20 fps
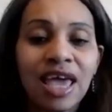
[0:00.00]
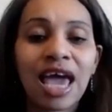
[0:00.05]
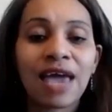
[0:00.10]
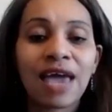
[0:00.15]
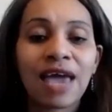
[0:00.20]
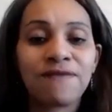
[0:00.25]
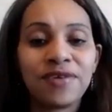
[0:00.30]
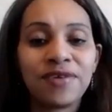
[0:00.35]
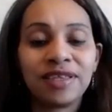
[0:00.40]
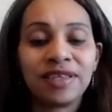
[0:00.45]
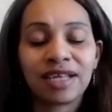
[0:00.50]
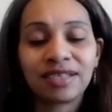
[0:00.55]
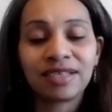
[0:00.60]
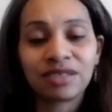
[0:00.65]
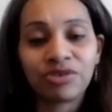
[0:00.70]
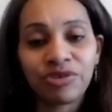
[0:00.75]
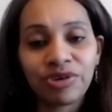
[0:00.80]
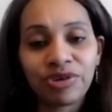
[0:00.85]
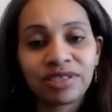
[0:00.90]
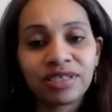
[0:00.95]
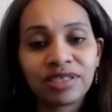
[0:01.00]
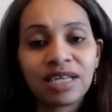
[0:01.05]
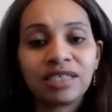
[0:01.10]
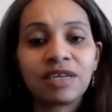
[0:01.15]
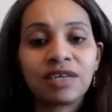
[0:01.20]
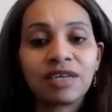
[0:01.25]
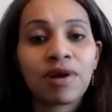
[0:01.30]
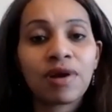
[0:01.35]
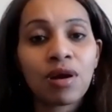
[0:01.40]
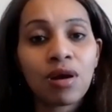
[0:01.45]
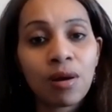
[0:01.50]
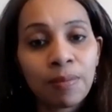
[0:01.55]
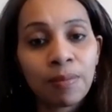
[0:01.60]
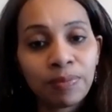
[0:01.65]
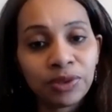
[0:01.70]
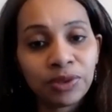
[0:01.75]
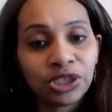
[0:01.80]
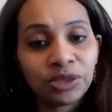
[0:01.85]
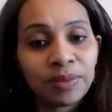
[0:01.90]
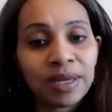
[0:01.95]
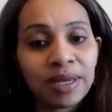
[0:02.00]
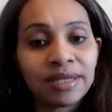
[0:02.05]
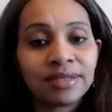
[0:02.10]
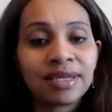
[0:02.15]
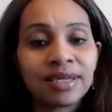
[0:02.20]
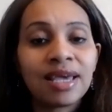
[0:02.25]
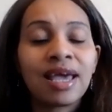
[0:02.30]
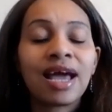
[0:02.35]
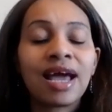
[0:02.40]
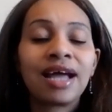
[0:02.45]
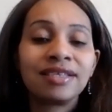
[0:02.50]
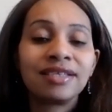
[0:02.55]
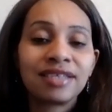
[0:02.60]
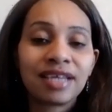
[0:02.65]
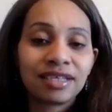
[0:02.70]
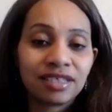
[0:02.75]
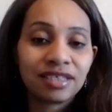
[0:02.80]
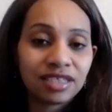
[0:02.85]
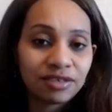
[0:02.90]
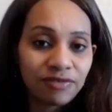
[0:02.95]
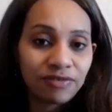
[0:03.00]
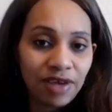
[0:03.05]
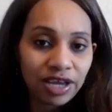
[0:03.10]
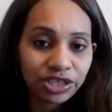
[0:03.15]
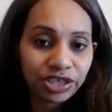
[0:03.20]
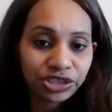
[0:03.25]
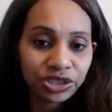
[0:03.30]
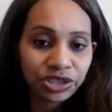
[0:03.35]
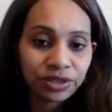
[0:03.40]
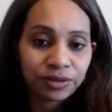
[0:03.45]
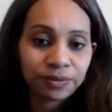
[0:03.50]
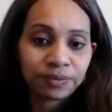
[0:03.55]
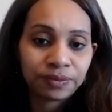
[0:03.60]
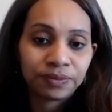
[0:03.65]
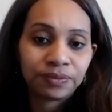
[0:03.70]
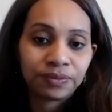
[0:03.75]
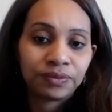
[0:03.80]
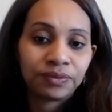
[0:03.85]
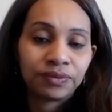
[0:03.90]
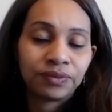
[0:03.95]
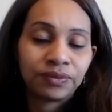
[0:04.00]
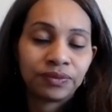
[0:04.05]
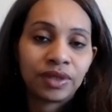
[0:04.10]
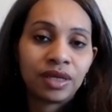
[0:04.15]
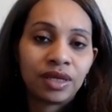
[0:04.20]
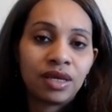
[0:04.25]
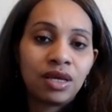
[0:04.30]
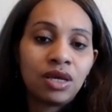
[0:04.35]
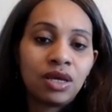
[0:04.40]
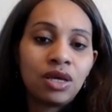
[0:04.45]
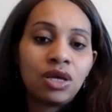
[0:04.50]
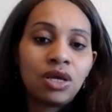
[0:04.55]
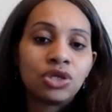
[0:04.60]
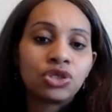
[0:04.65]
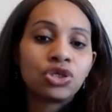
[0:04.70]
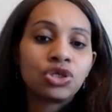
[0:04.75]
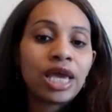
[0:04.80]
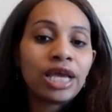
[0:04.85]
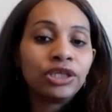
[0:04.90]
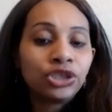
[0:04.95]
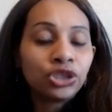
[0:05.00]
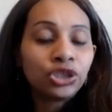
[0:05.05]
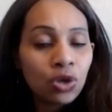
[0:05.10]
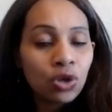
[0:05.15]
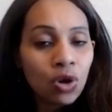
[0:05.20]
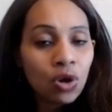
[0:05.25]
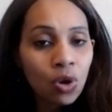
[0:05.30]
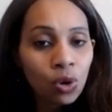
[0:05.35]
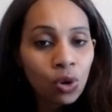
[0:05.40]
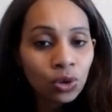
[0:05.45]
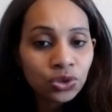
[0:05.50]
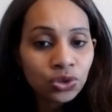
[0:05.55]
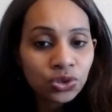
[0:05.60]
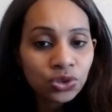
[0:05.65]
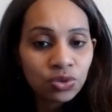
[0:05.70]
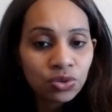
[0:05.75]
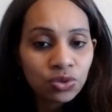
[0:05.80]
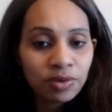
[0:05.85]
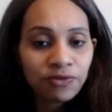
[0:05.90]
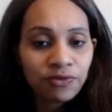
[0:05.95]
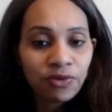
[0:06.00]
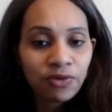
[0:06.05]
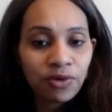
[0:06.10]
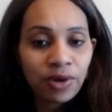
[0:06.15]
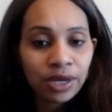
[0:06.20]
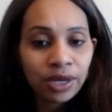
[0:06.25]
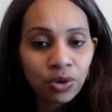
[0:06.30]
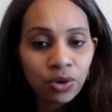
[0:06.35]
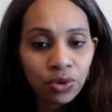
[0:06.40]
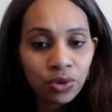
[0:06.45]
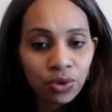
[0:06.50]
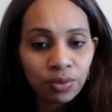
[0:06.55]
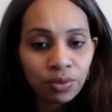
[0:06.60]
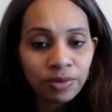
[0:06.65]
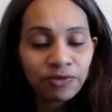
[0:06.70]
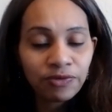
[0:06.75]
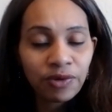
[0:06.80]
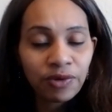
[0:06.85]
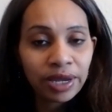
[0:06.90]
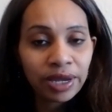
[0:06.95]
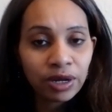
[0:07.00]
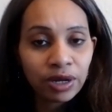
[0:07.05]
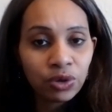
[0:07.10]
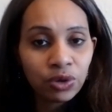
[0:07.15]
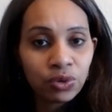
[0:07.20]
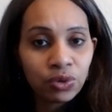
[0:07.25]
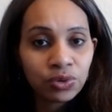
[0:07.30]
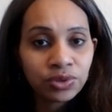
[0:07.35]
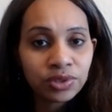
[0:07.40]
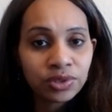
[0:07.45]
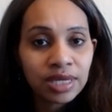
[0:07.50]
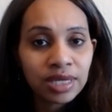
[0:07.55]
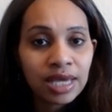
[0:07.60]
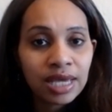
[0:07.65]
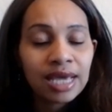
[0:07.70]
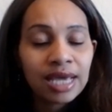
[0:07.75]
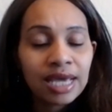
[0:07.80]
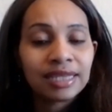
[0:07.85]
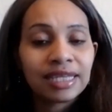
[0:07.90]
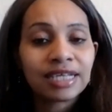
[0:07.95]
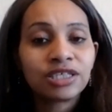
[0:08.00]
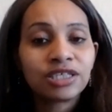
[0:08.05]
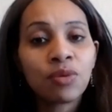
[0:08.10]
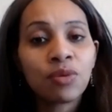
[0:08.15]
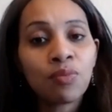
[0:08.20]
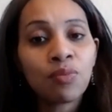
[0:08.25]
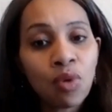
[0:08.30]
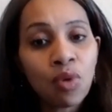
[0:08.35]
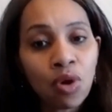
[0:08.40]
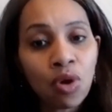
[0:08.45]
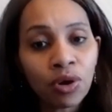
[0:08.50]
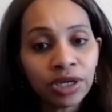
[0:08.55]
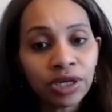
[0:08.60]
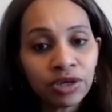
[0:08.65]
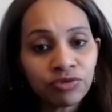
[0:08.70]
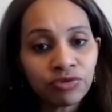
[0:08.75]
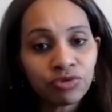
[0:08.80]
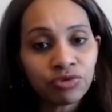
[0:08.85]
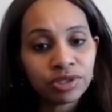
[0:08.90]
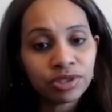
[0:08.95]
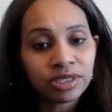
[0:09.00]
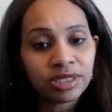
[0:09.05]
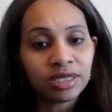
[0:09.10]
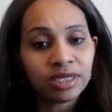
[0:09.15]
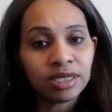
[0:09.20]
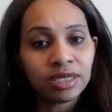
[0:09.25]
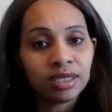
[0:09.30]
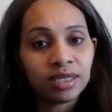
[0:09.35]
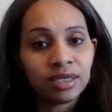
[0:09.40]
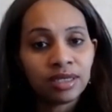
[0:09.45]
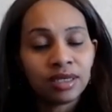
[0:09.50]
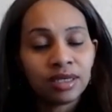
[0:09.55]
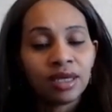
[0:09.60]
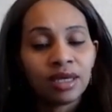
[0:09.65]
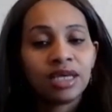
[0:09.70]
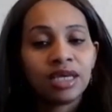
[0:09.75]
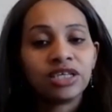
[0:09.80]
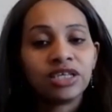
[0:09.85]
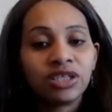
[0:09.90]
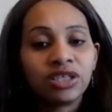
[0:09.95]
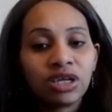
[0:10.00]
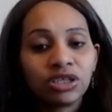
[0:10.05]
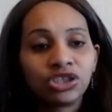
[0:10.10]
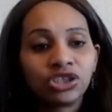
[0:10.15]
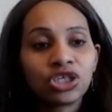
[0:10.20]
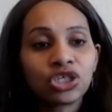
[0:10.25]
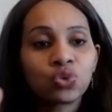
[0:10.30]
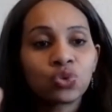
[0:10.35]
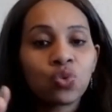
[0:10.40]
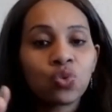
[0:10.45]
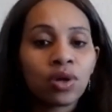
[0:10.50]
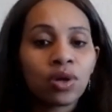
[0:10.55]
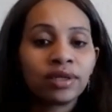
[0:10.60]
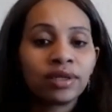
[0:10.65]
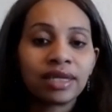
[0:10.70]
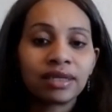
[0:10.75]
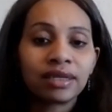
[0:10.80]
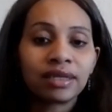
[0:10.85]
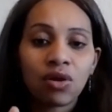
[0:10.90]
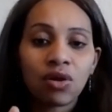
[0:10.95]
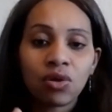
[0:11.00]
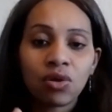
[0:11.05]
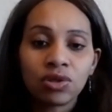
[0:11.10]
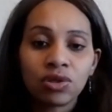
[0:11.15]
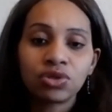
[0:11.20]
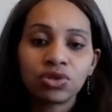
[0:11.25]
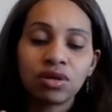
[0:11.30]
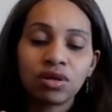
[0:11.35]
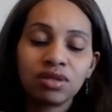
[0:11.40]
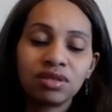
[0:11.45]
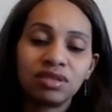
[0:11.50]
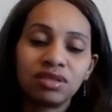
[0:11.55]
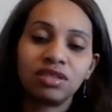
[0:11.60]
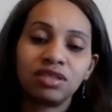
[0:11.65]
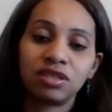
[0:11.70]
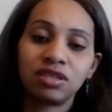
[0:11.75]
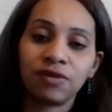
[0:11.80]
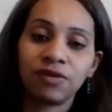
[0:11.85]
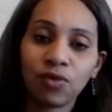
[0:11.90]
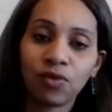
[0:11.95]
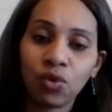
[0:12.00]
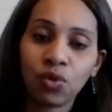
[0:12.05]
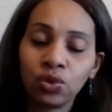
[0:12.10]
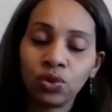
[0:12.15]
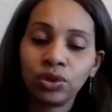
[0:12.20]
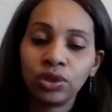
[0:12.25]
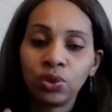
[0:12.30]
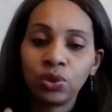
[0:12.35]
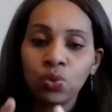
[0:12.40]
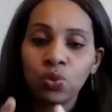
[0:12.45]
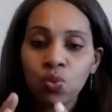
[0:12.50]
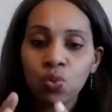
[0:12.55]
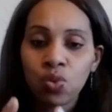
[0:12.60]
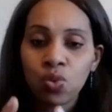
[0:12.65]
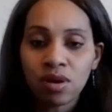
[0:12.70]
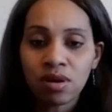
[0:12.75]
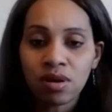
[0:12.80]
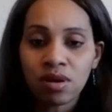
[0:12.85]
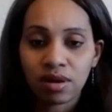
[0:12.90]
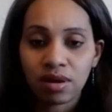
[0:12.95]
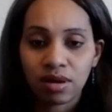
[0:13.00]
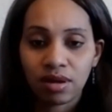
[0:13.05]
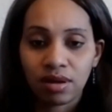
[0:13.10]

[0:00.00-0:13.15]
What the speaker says: I feel that great sense of accomplishment and satisfaction. So ensure also, before I close, that your morning routine is not just one that also consists of only work.